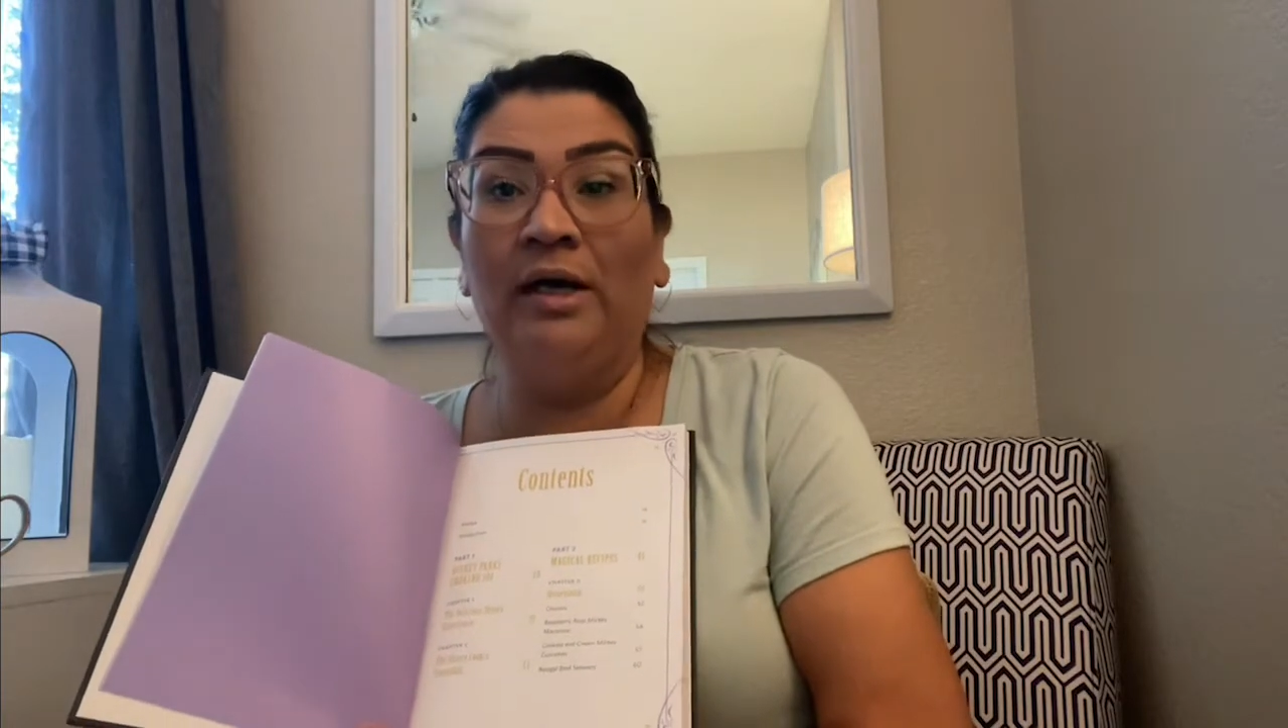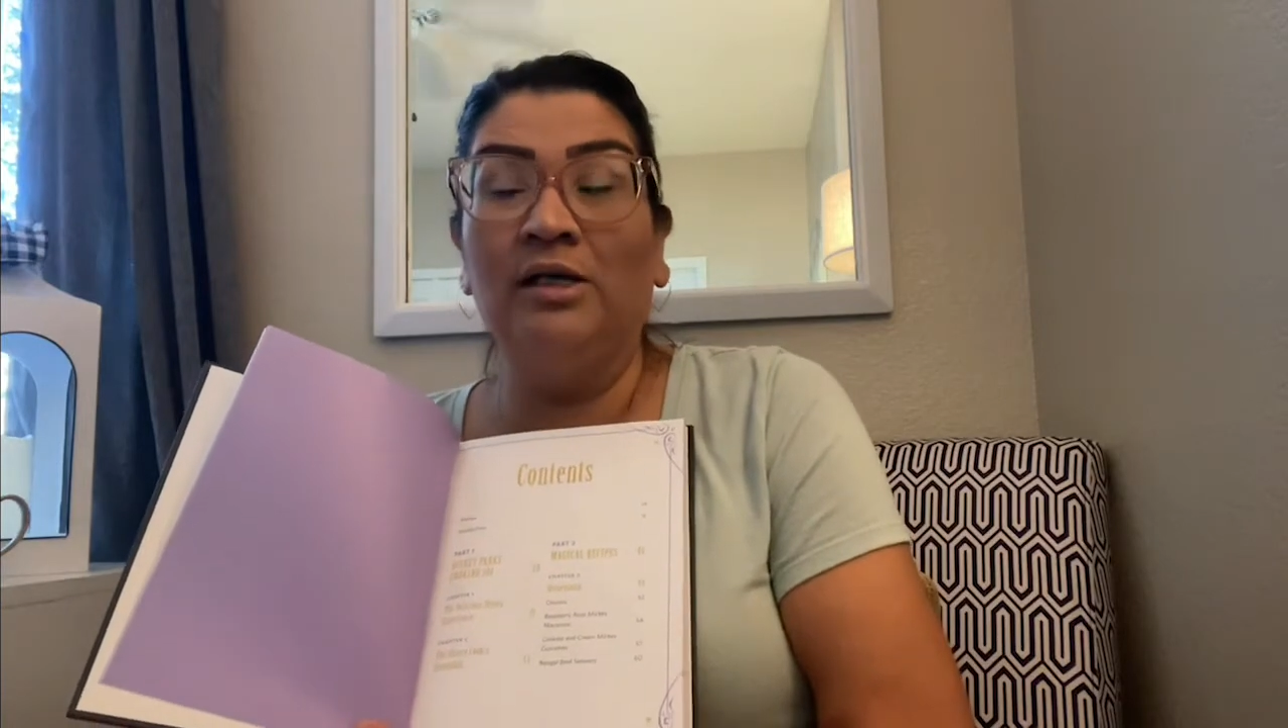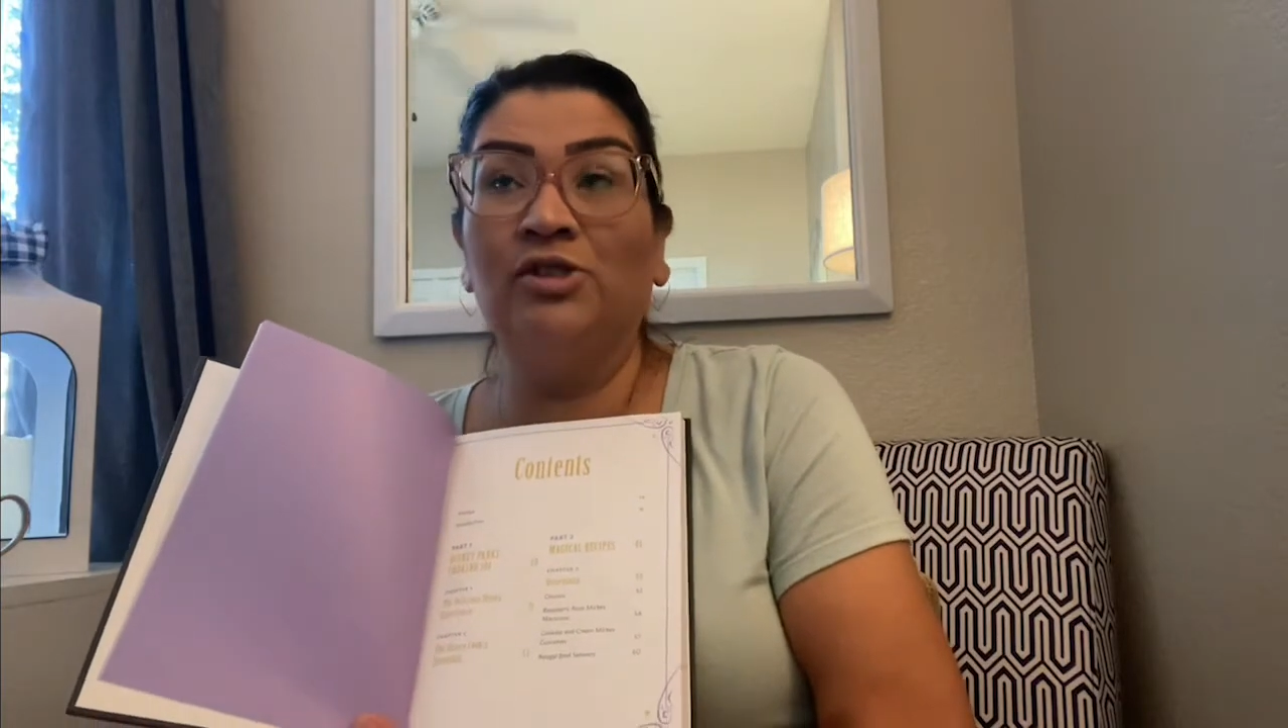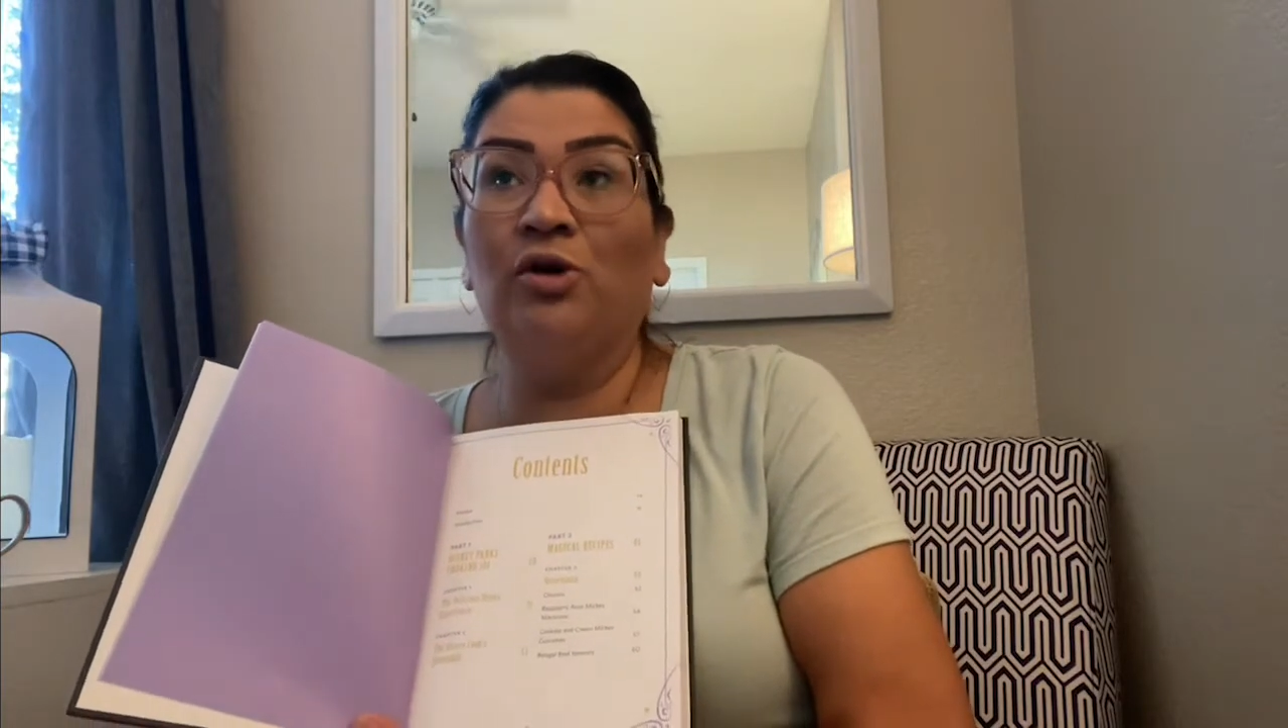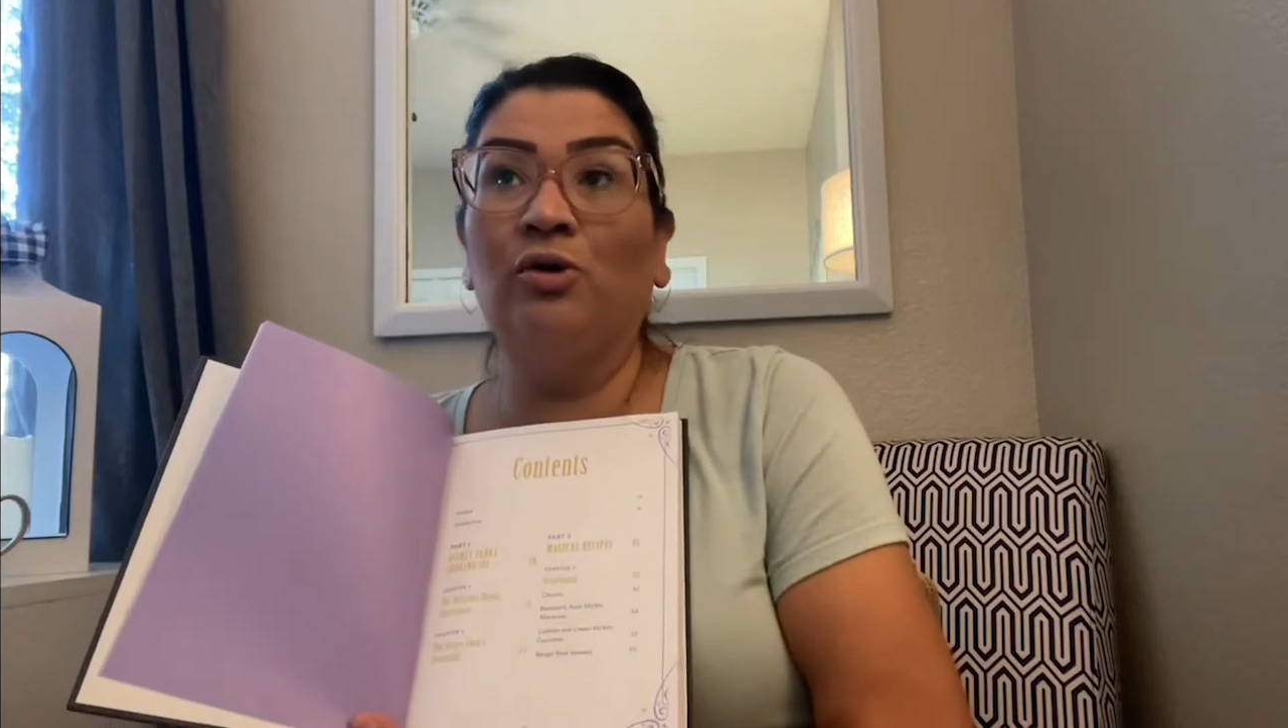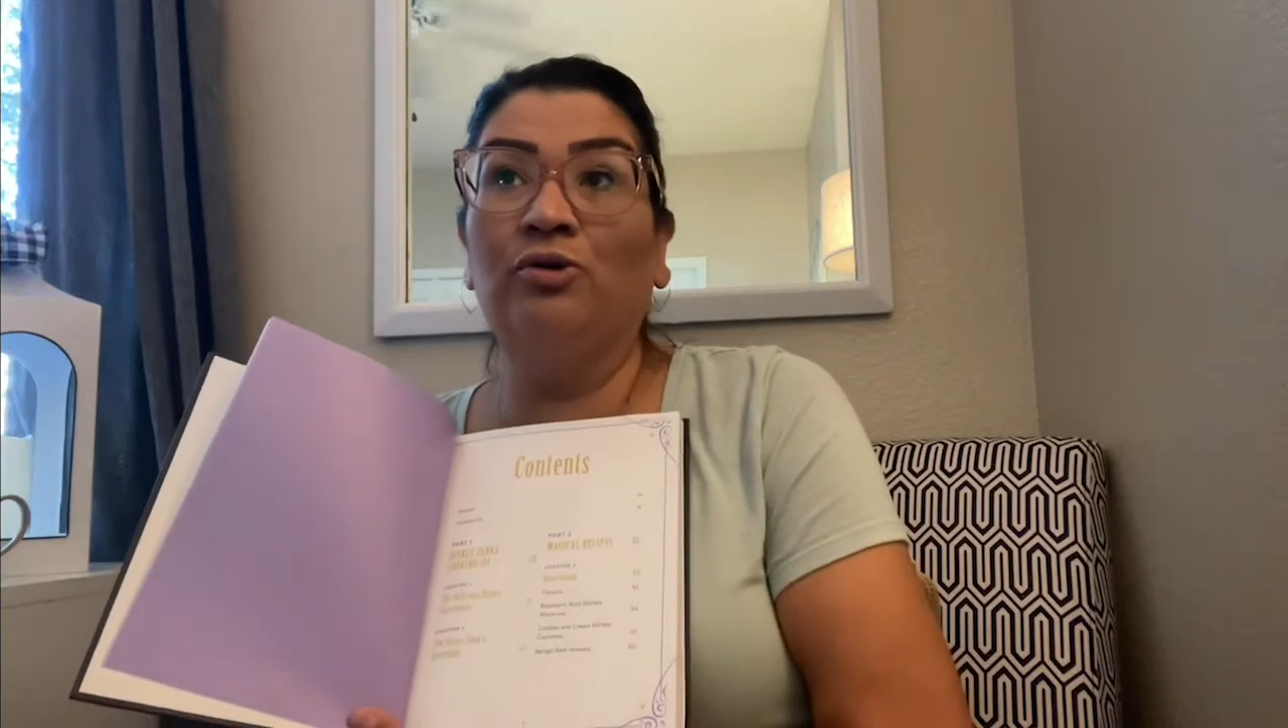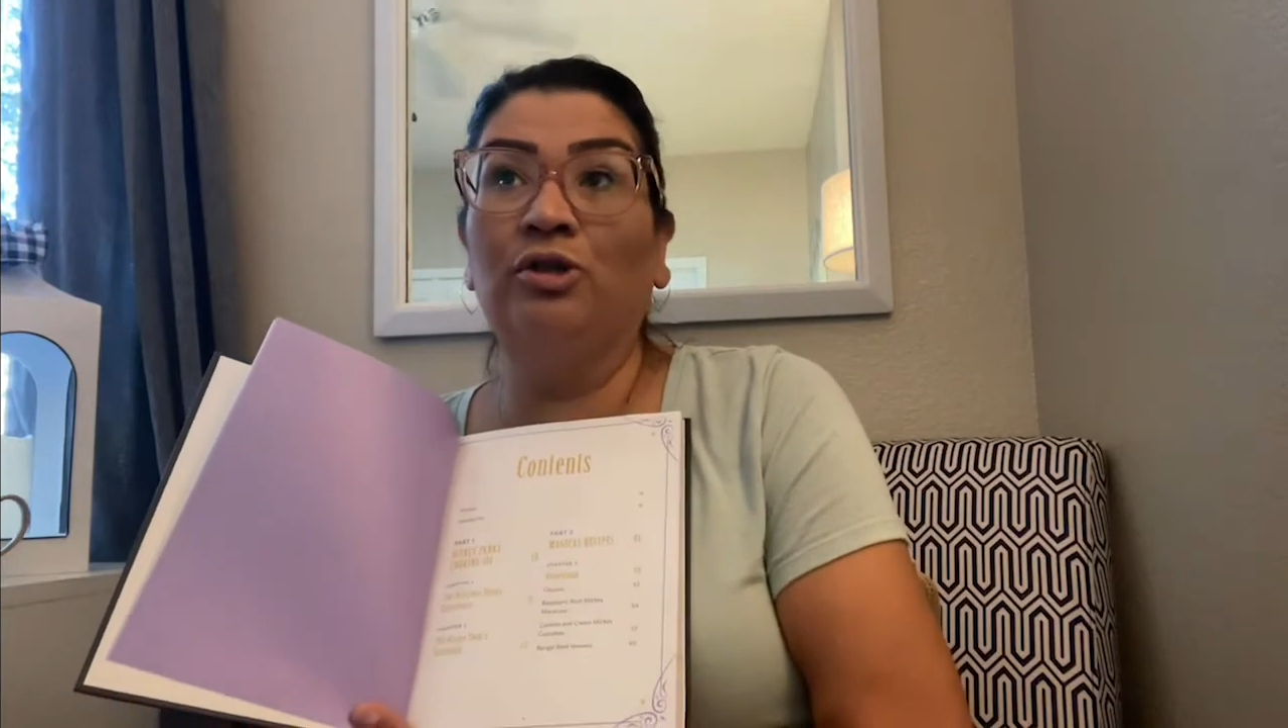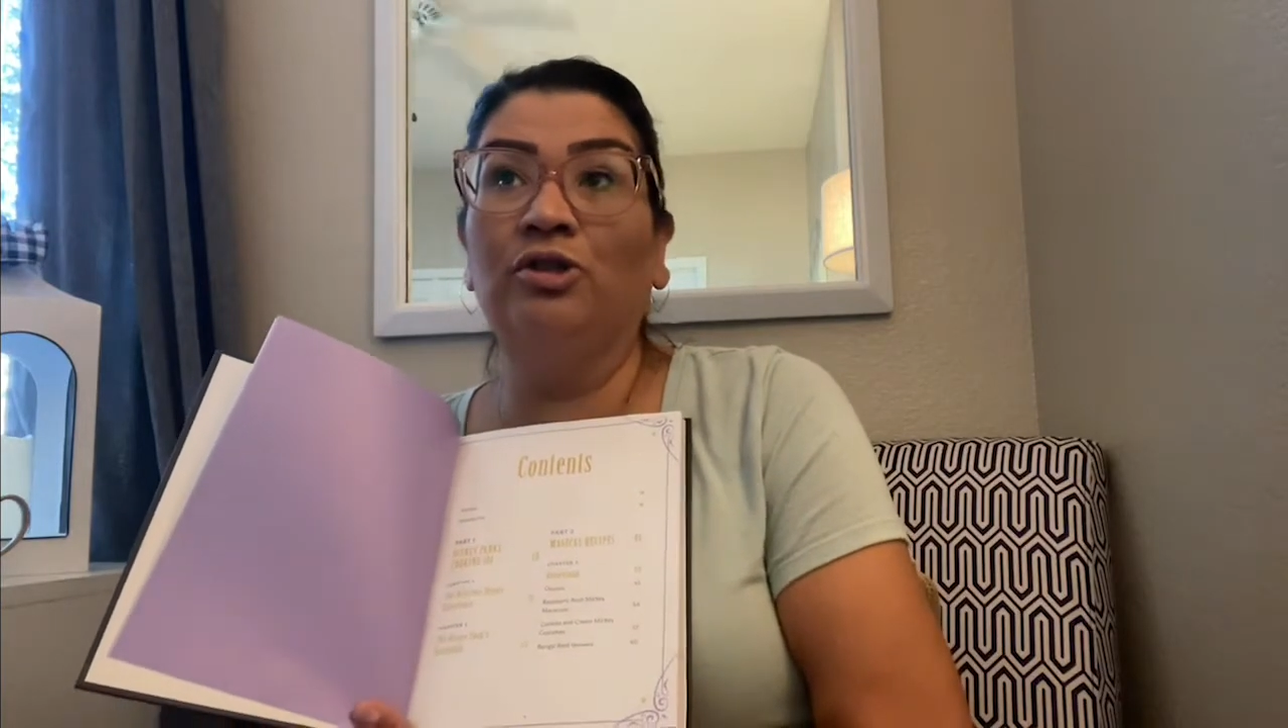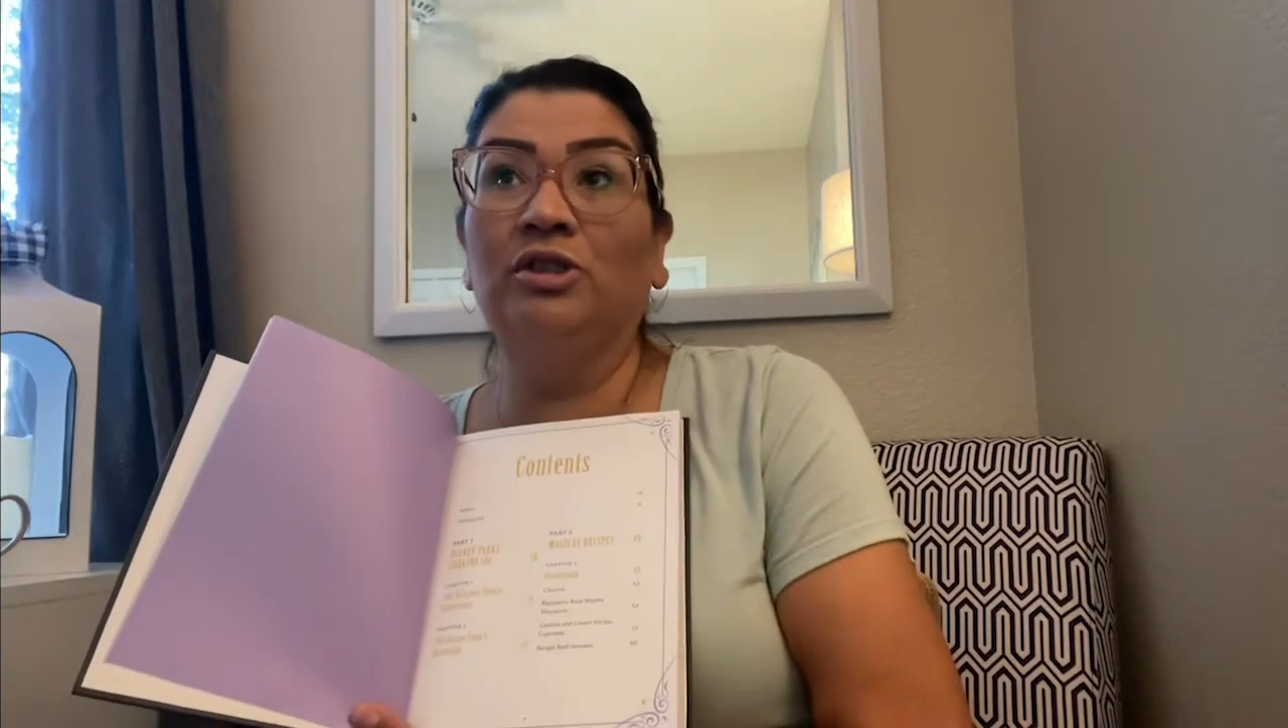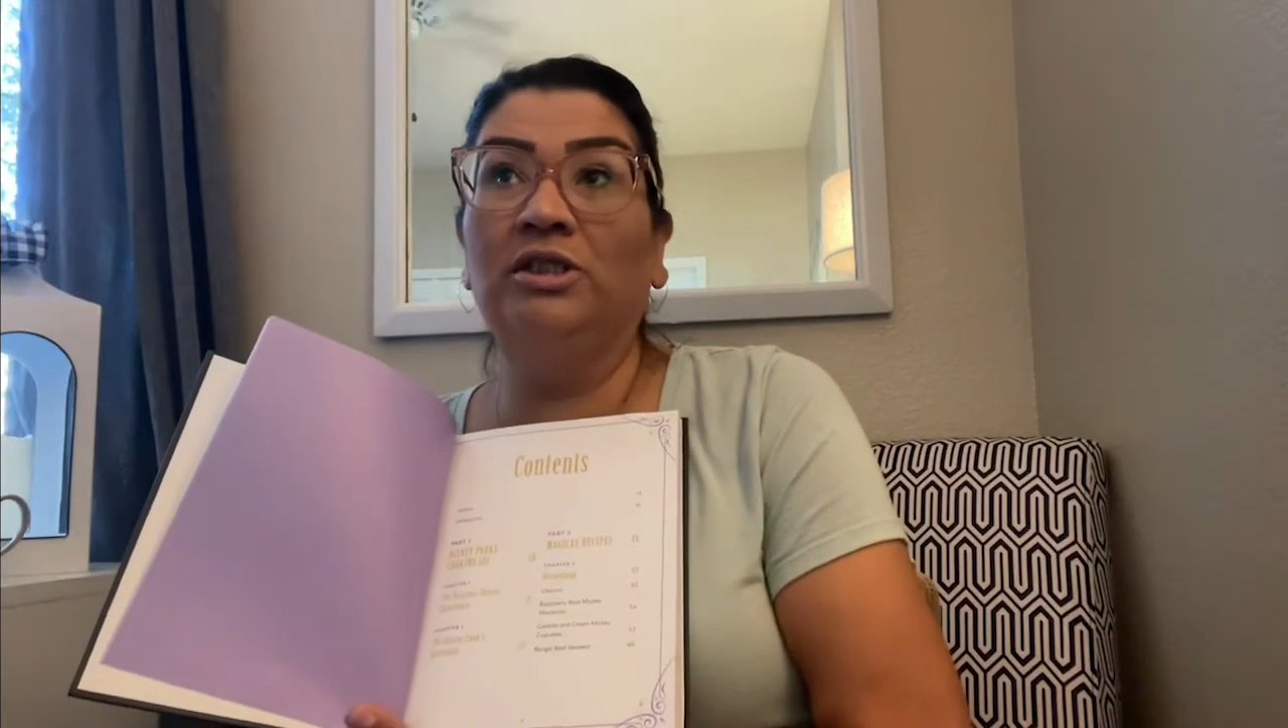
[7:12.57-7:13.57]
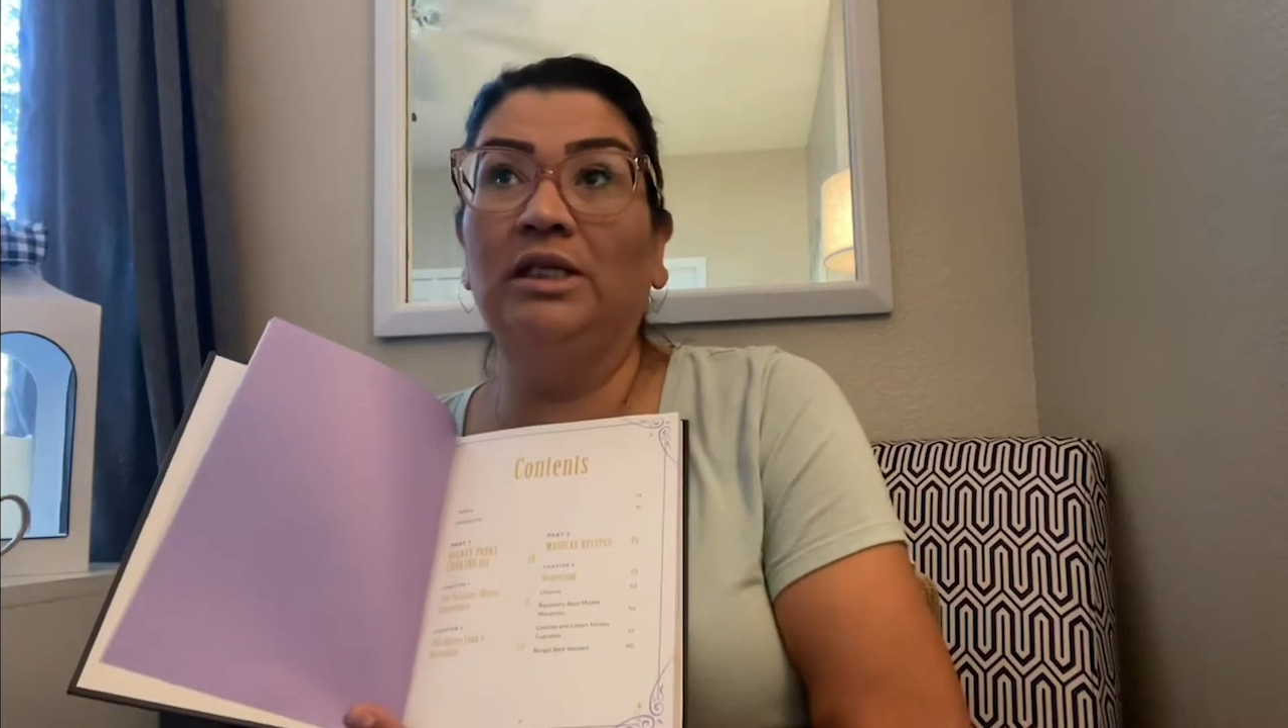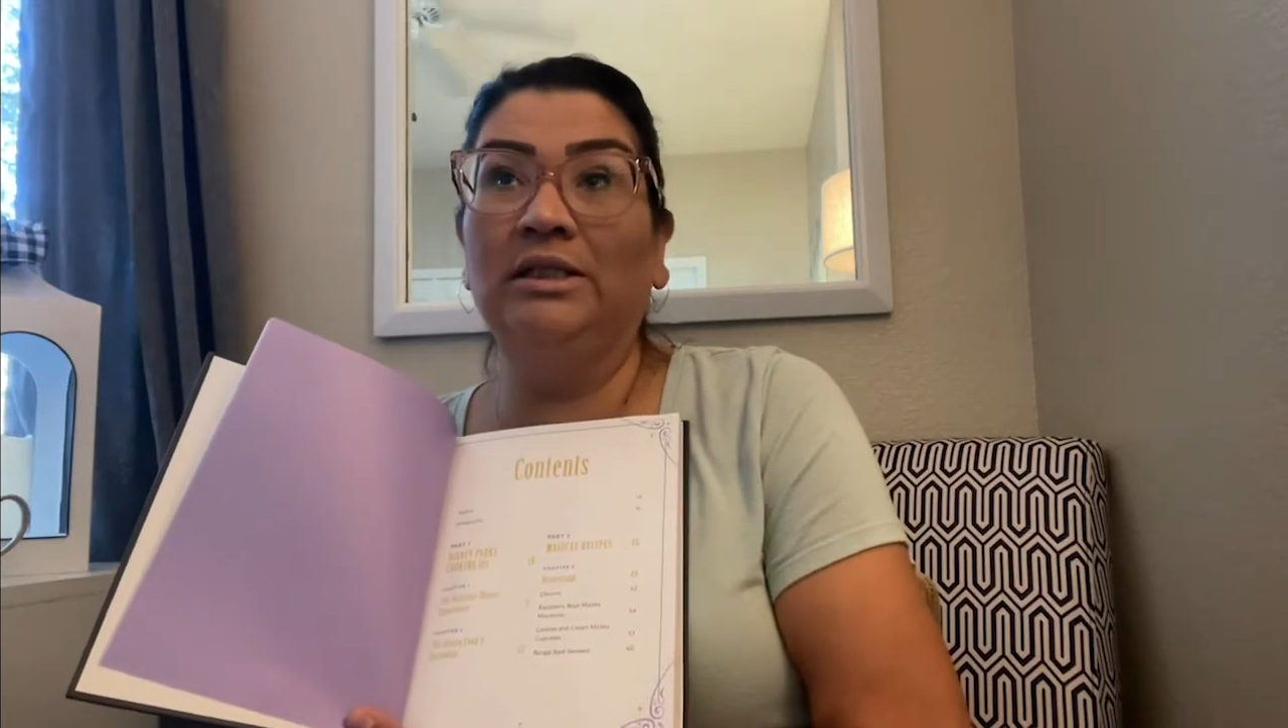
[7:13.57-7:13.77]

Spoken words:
So there's